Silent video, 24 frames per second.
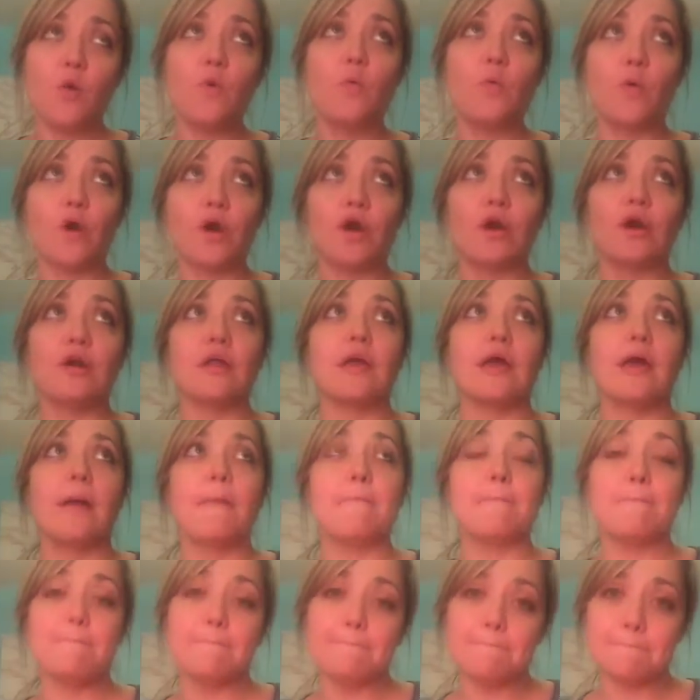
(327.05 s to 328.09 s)
word
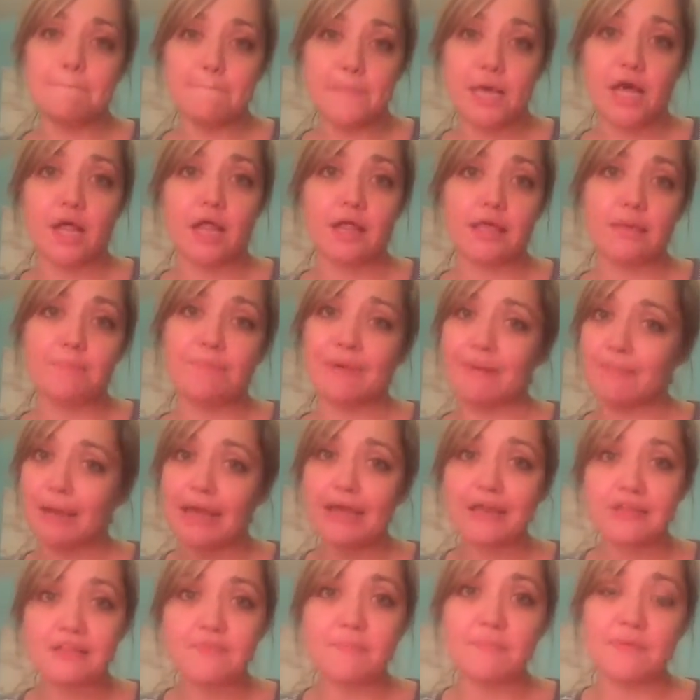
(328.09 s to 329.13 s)
milk, but I'm not
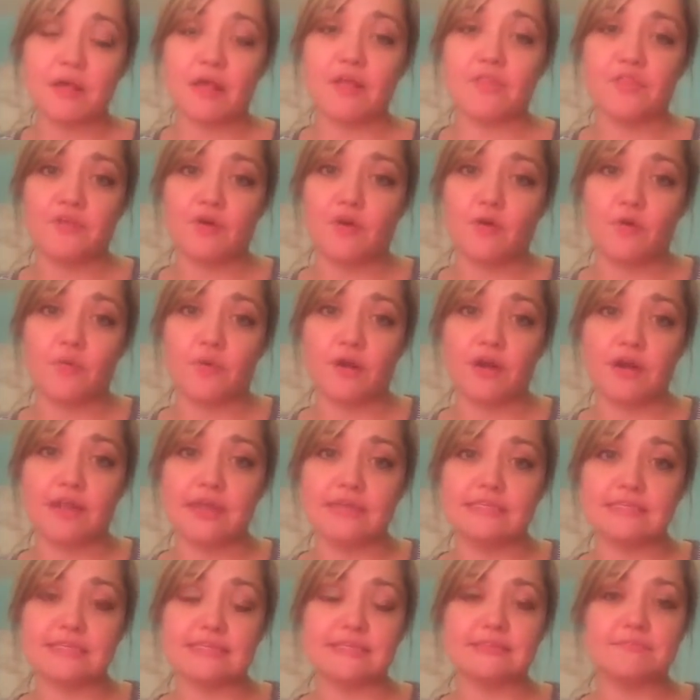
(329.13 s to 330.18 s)
going to spell out the whole word
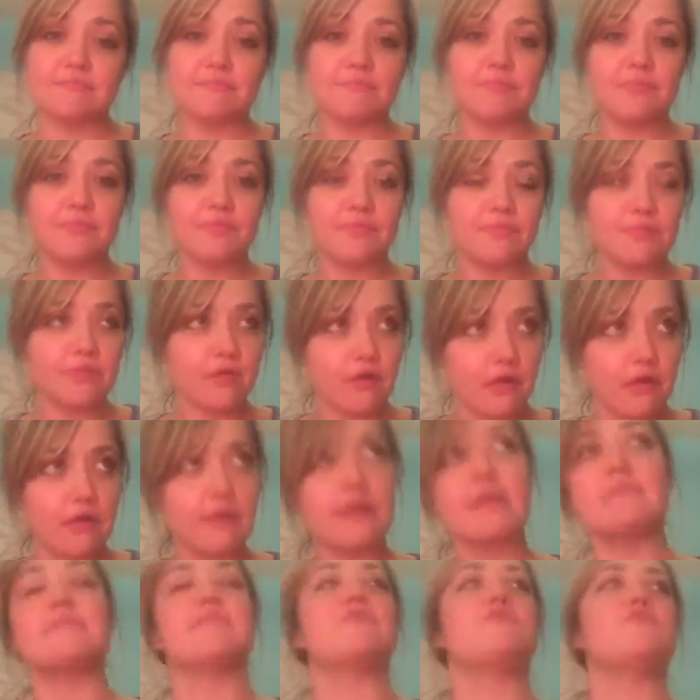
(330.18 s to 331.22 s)
because
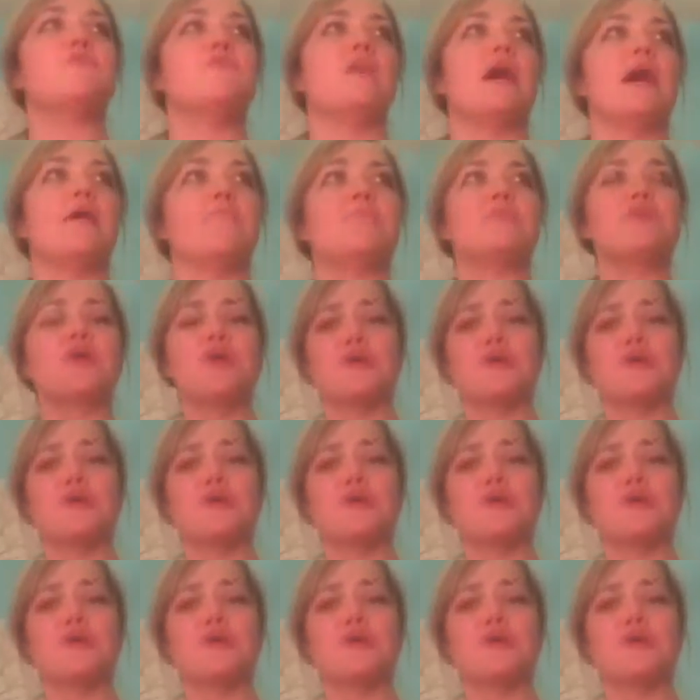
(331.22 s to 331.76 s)
it's too long.